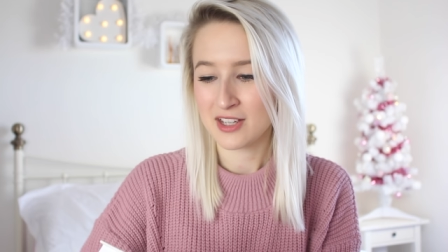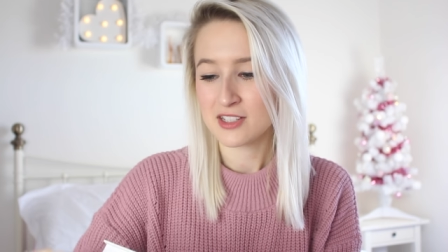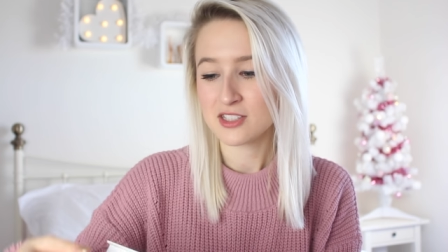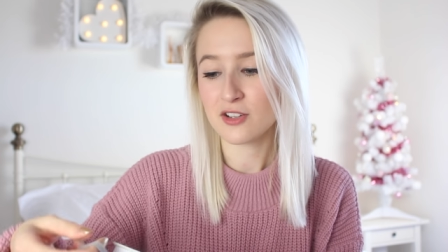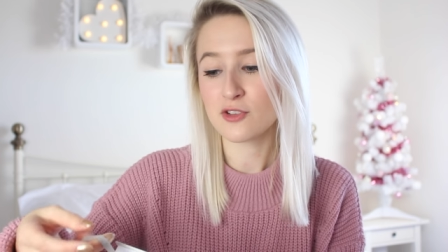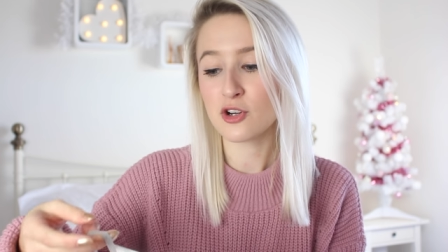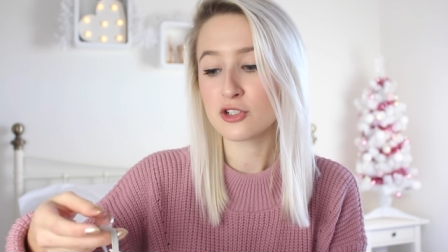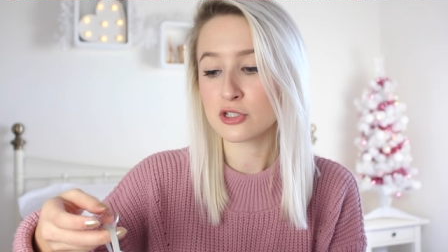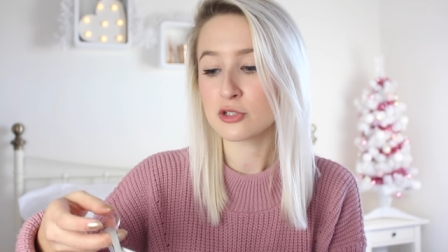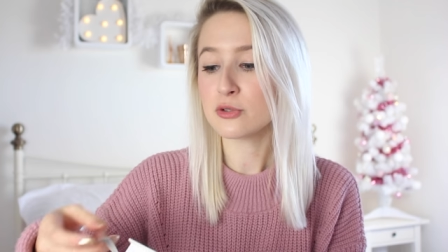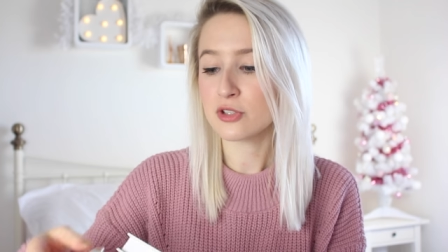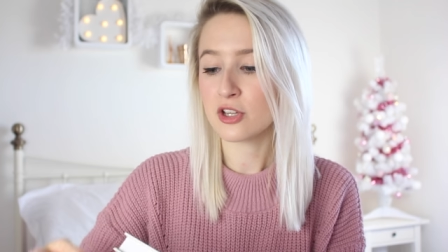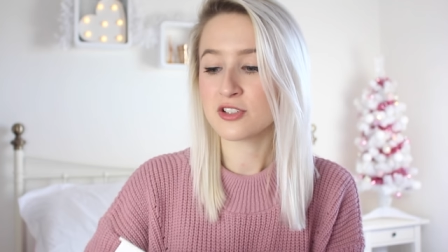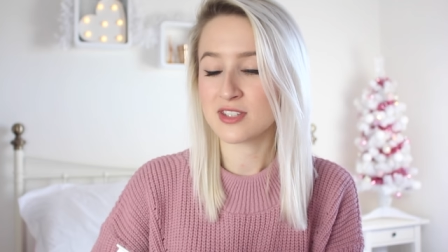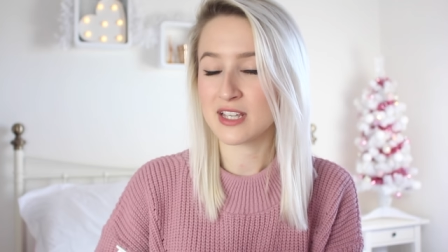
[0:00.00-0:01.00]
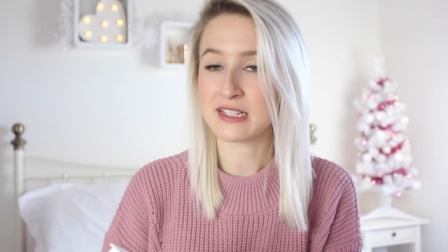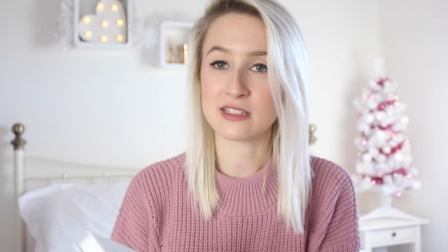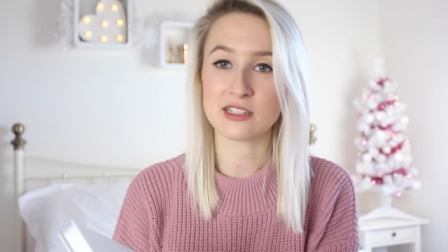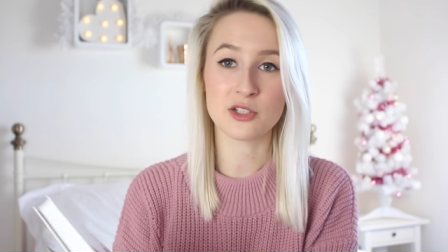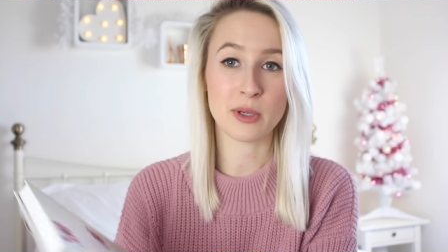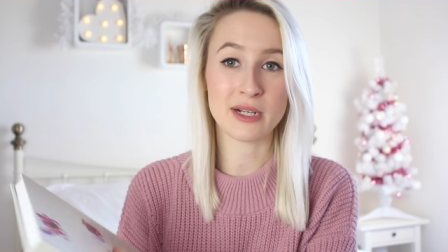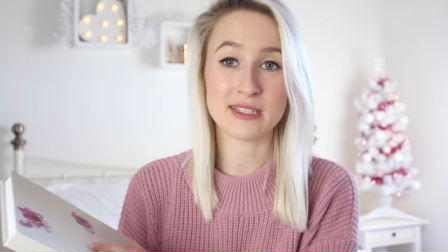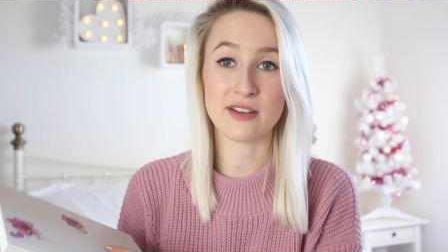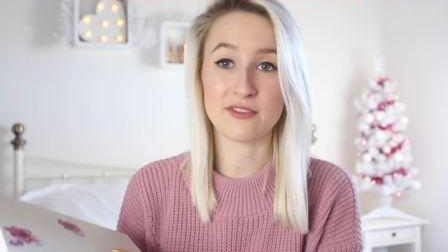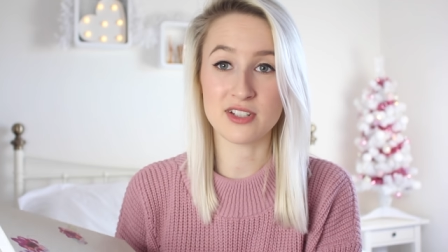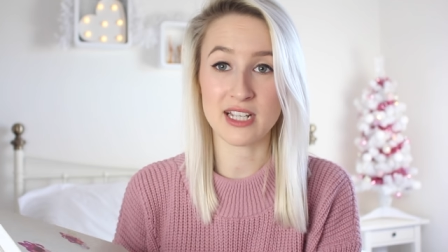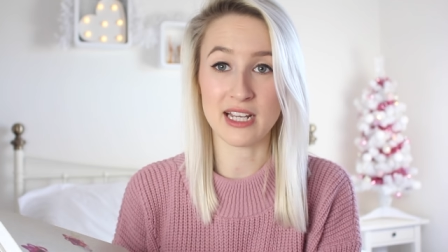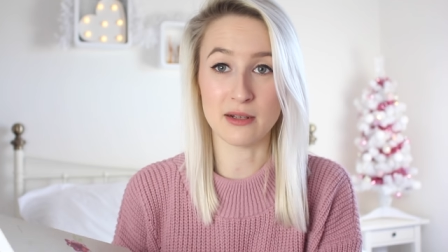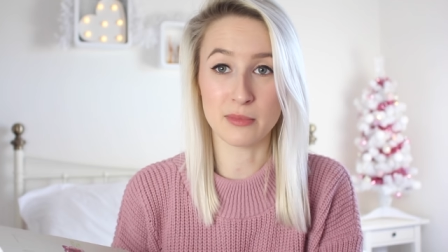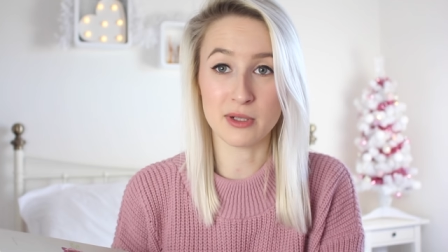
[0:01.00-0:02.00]
So I've got to do all those things in
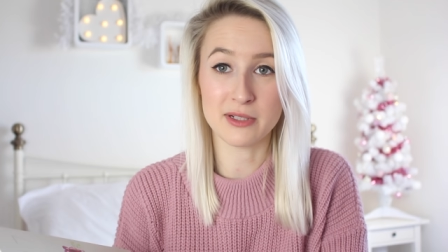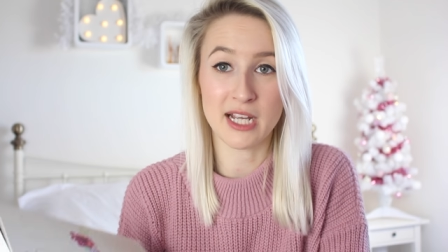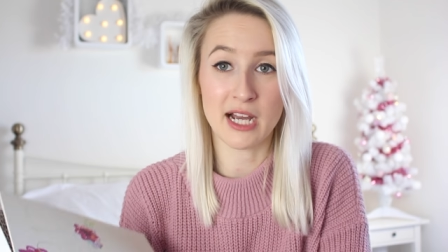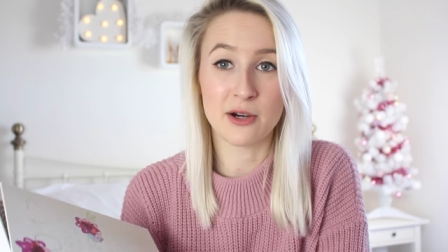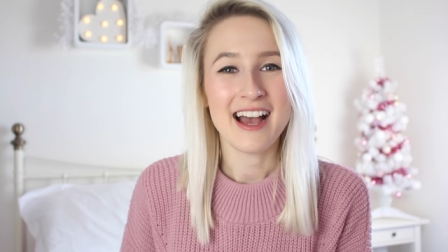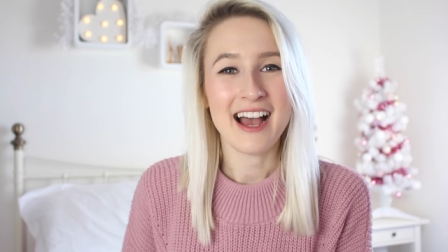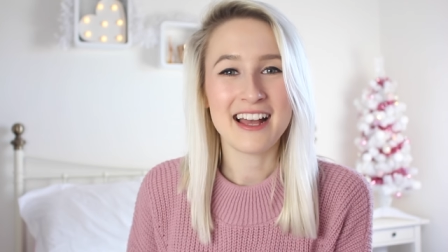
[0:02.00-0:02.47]
2017, bloody hell.